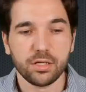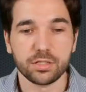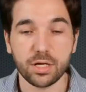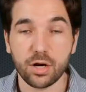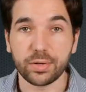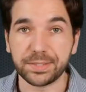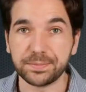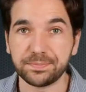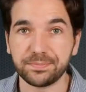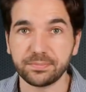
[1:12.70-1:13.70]
So,
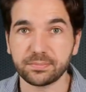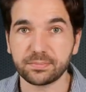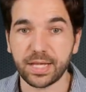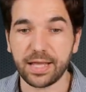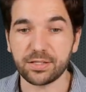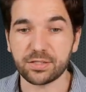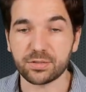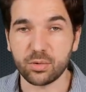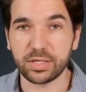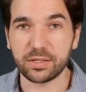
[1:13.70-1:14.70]
a
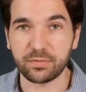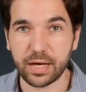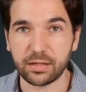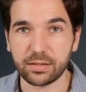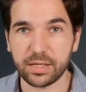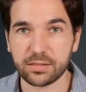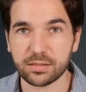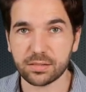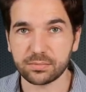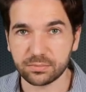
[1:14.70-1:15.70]
stroke in the final
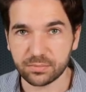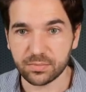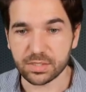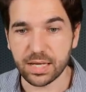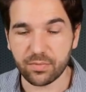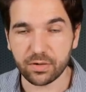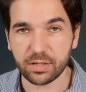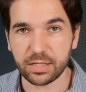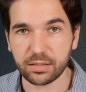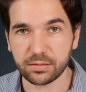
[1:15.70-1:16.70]
days,
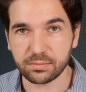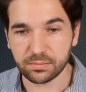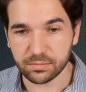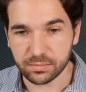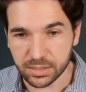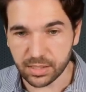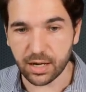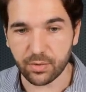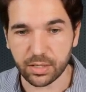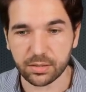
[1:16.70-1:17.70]
definitely
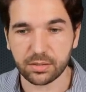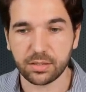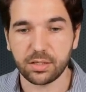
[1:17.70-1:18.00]
scary.